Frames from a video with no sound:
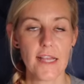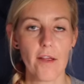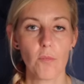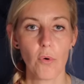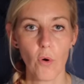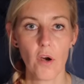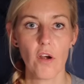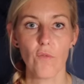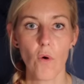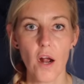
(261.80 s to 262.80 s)
downpour
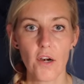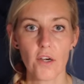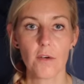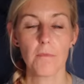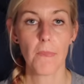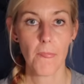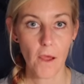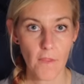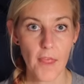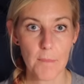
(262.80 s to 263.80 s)
of water
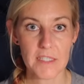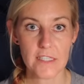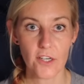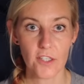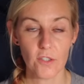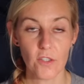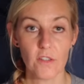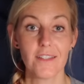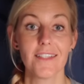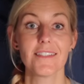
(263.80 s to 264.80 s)
on that material
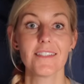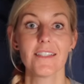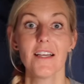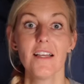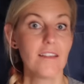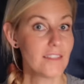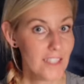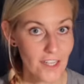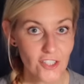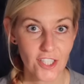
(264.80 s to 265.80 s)
that's
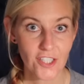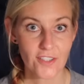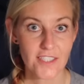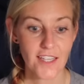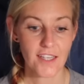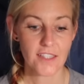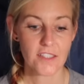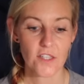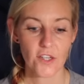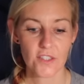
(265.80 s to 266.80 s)
touching your skin.
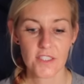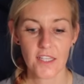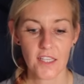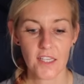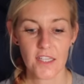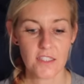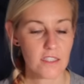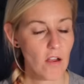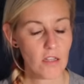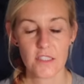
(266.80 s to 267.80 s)
So your skin is
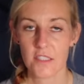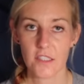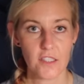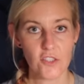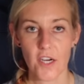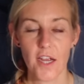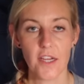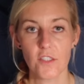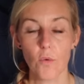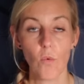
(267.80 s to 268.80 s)
constantly
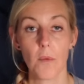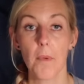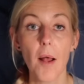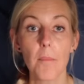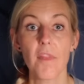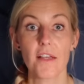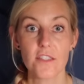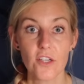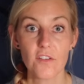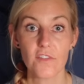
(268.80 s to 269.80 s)
trying to warm up that
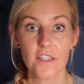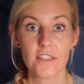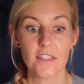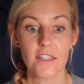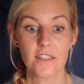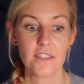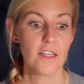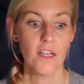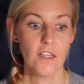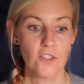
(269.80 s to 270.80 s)
surface that's
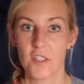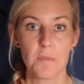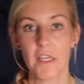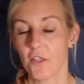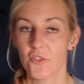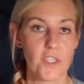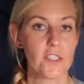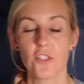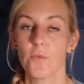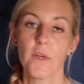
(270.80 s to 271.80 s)
just being
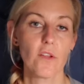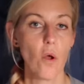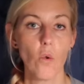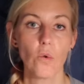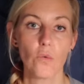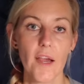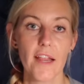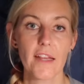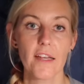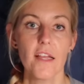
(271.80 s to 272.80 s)
drenched with cold
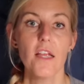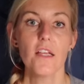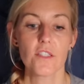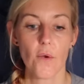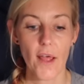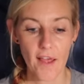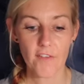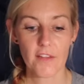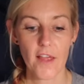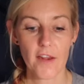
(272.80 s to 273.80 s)
rain. So
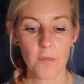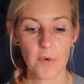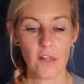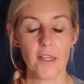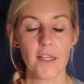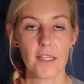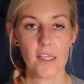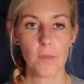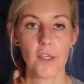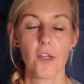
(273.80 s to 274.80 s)
having that umbrella and
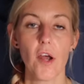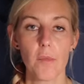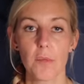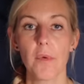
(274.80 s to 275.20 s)
keeping your upper